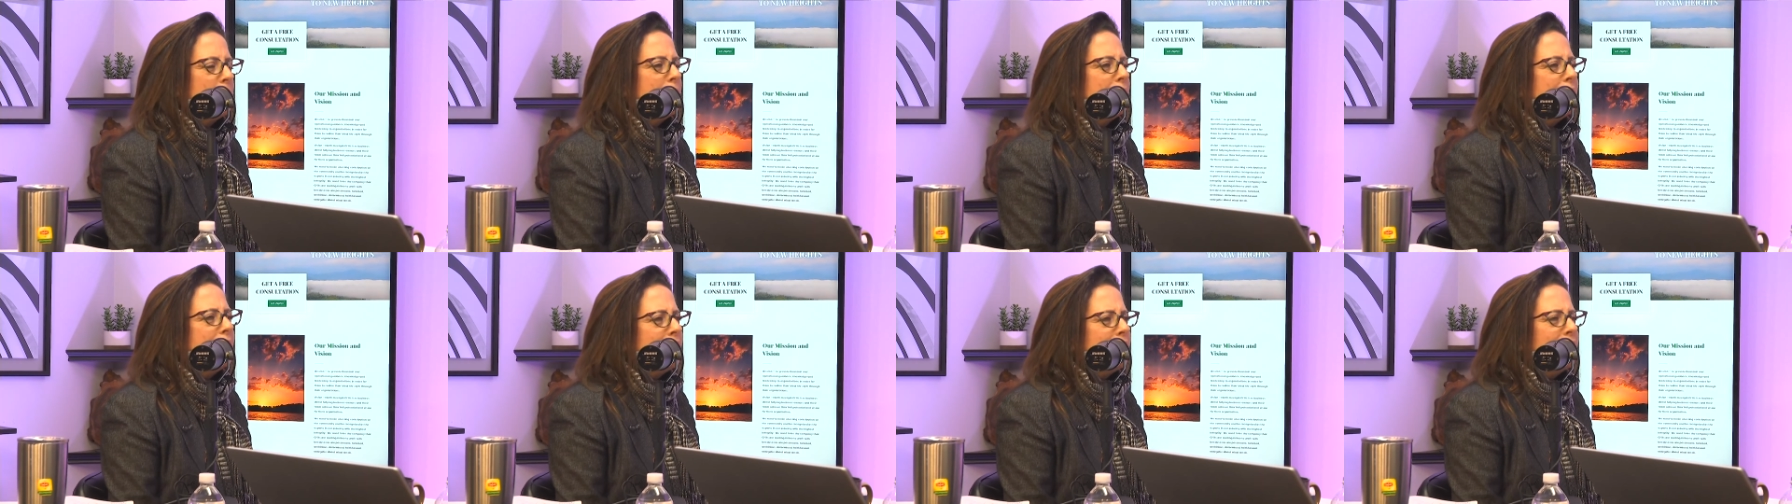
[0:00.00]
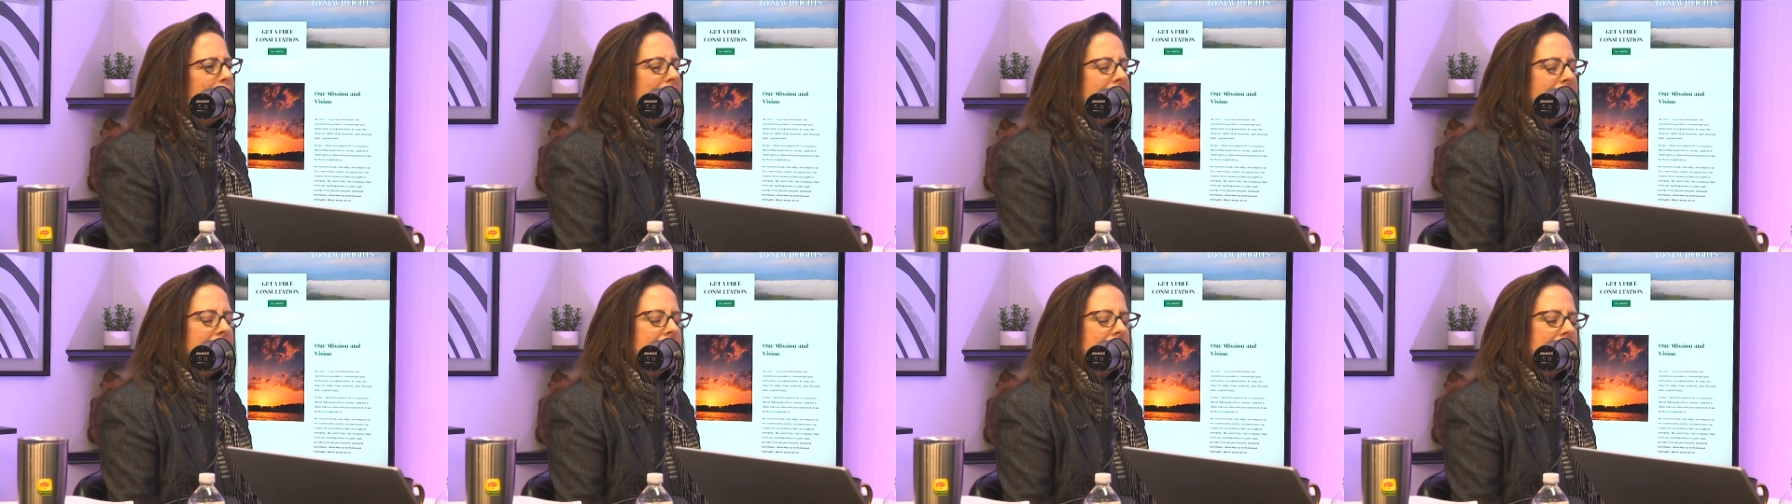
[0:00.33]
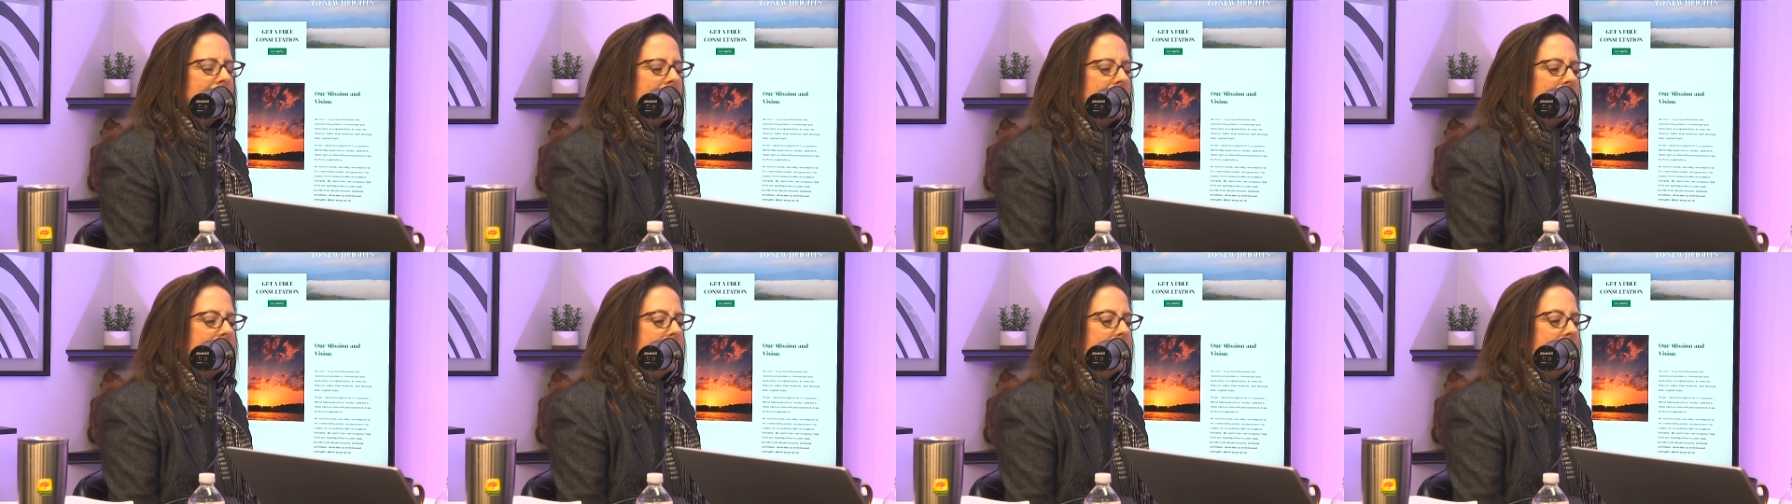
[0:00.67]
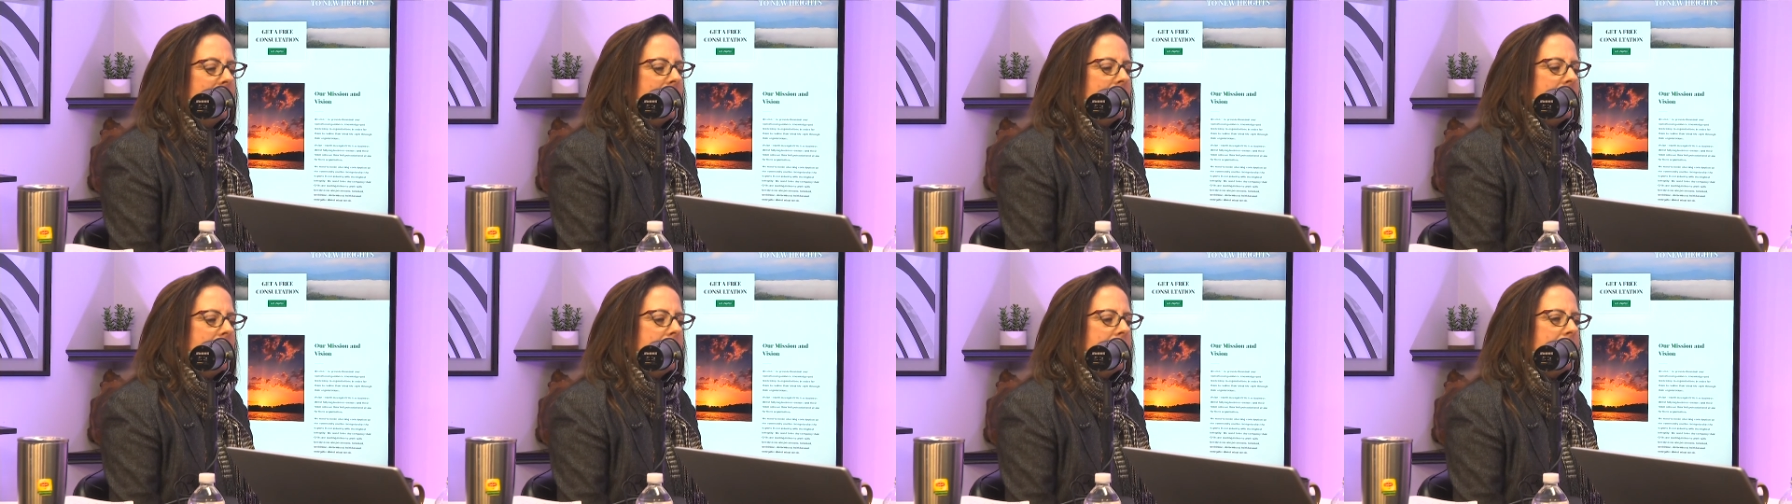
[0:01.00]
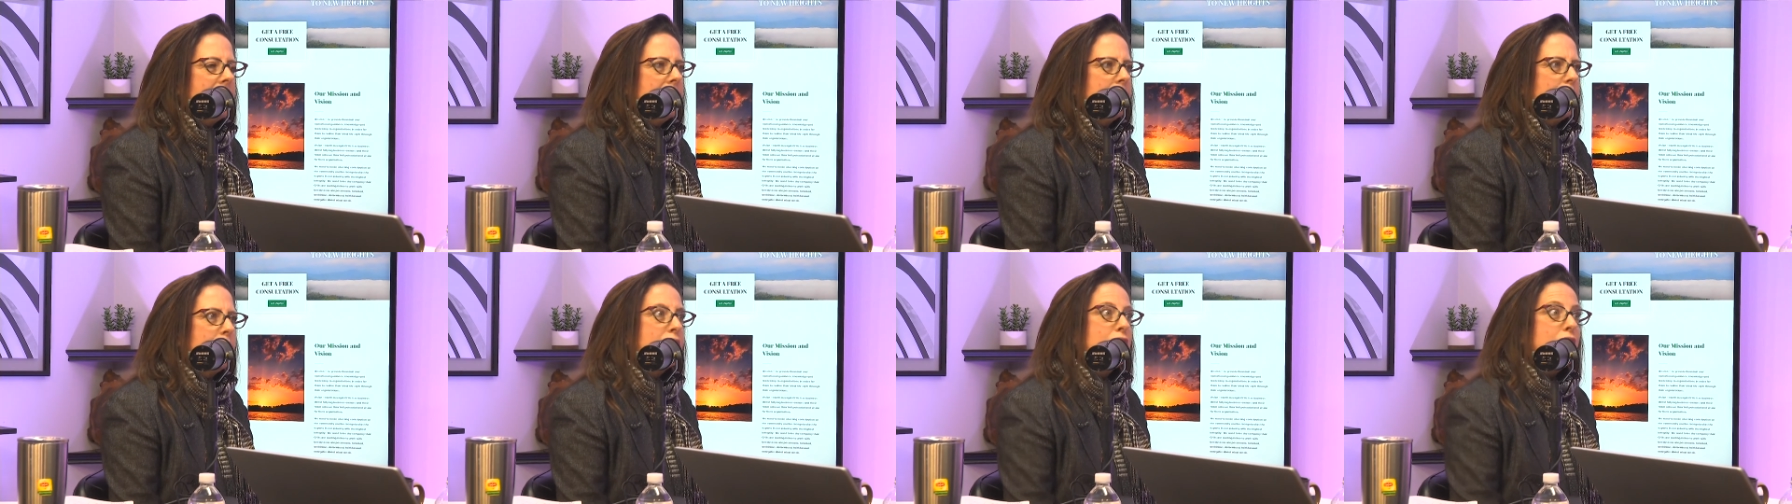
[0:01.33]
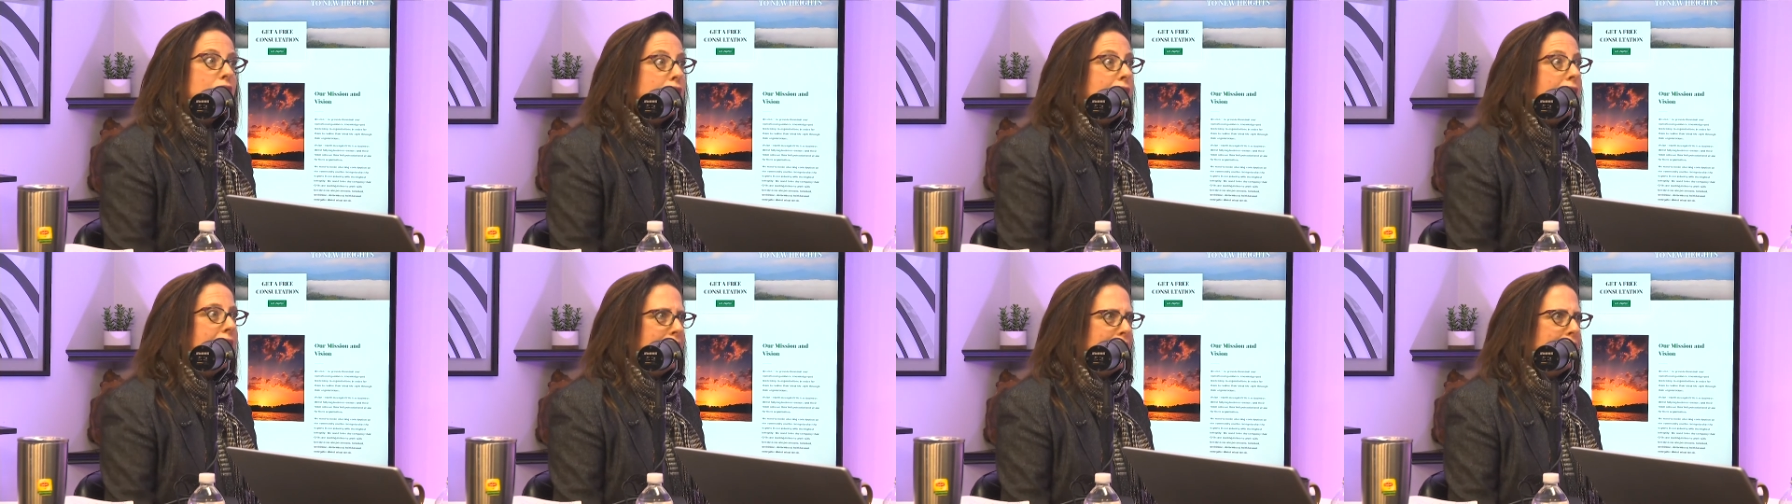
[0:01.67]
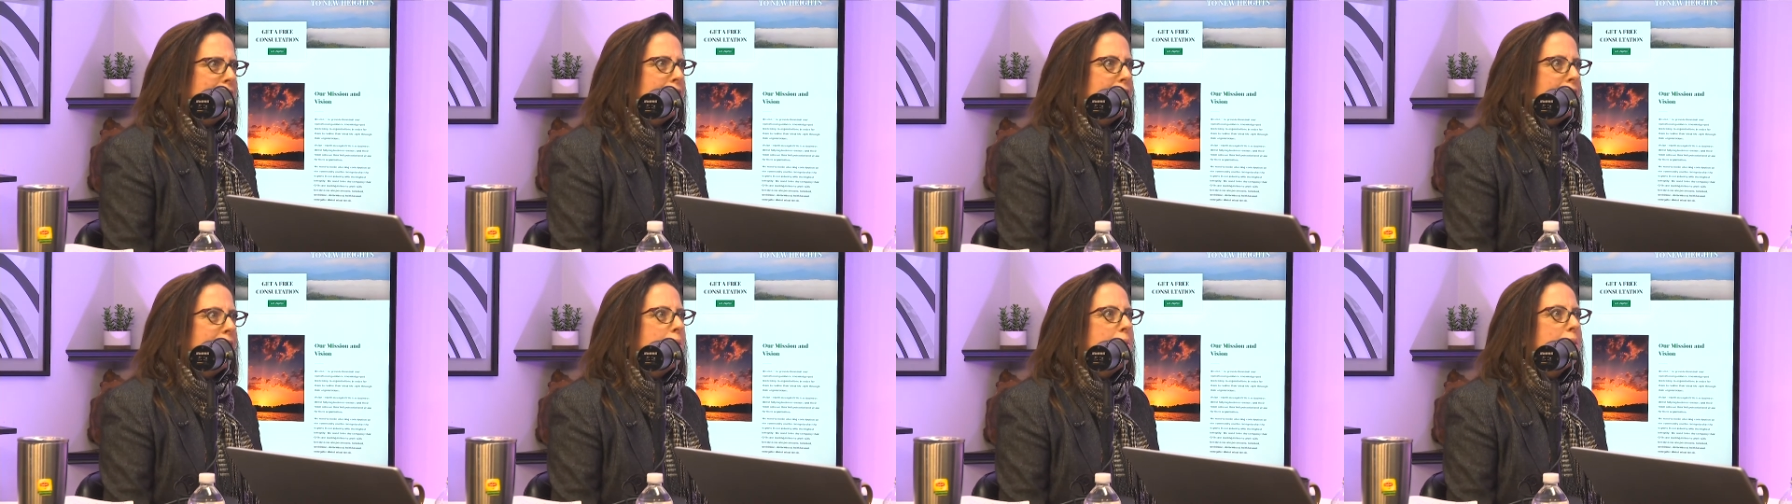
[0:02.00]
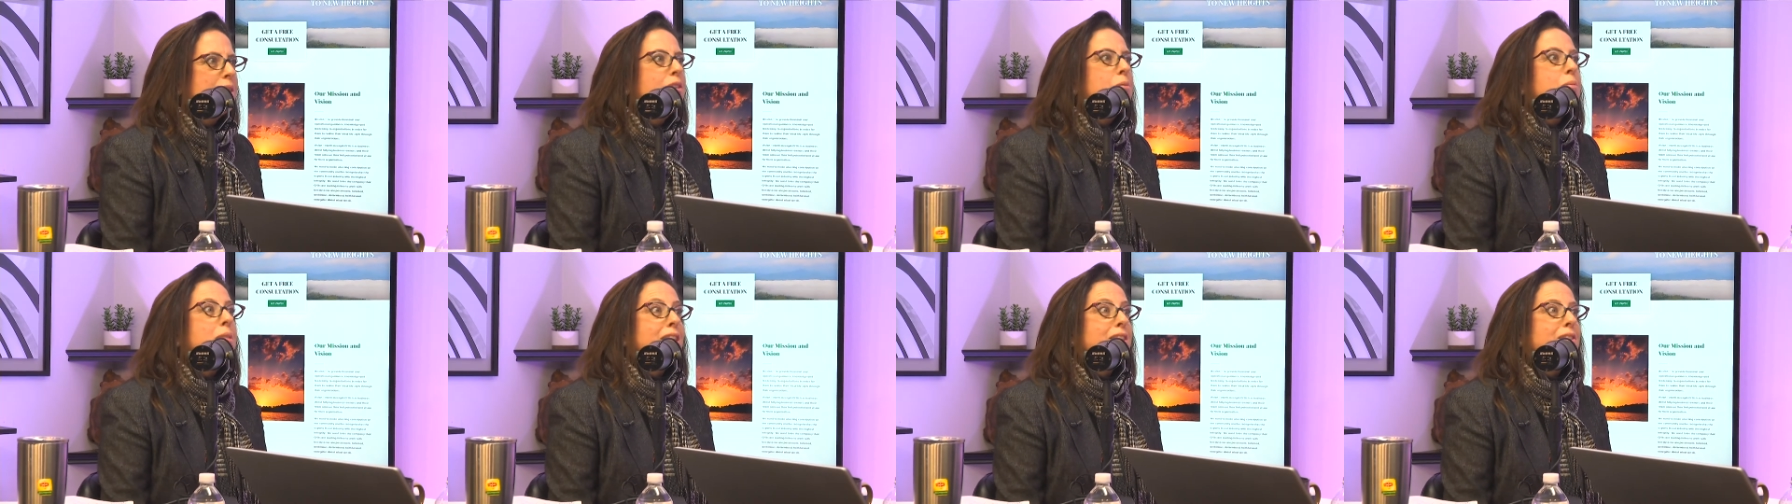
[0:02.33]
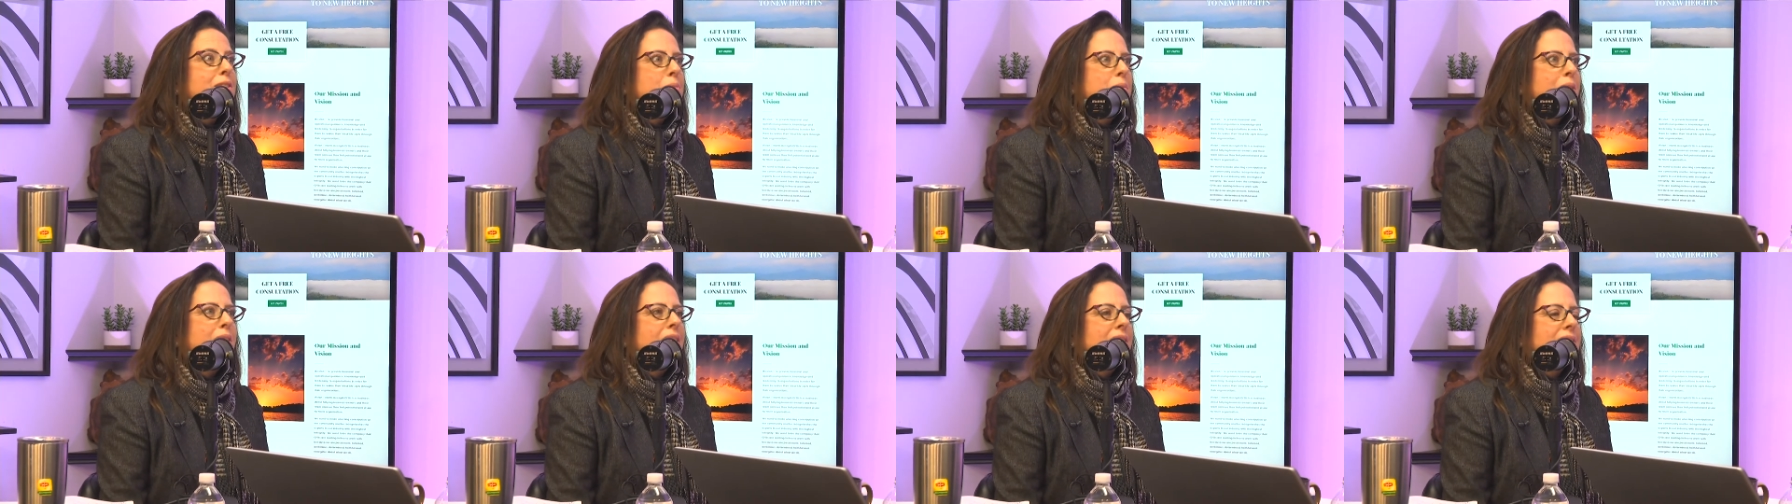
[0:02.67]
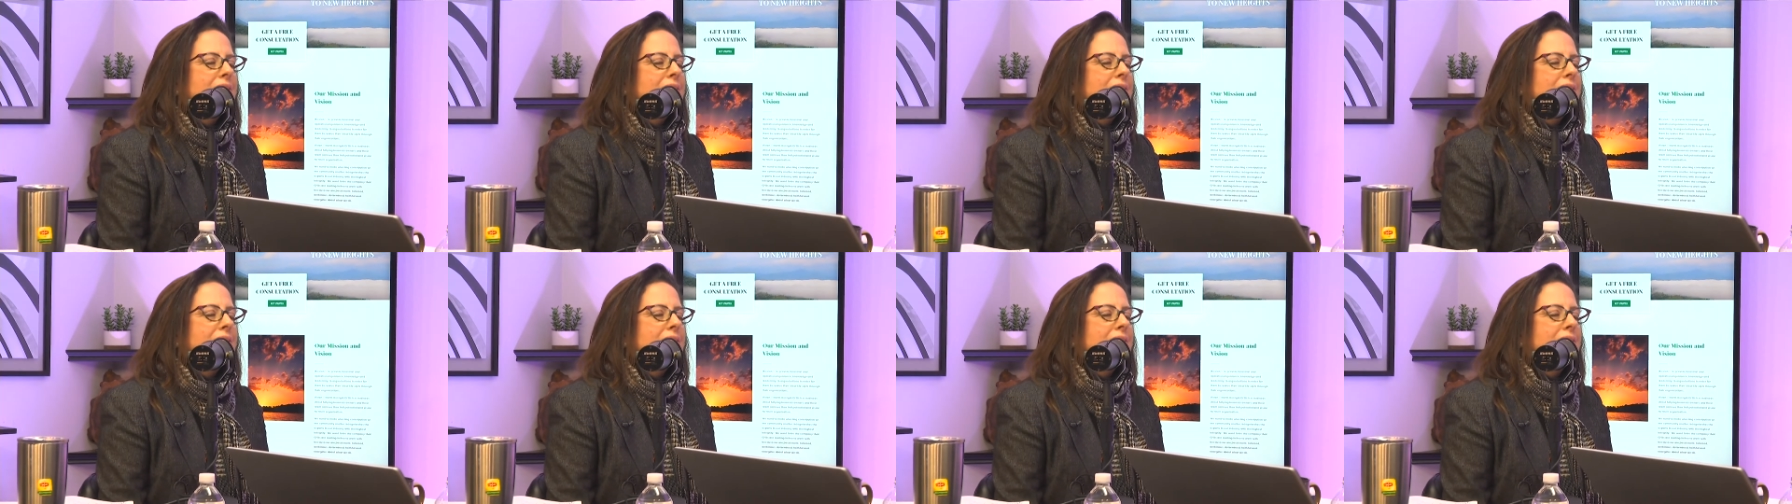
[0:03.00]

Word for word: with her?" And he's like, um, "Well, she's not here today, but she'll be here tomorrow."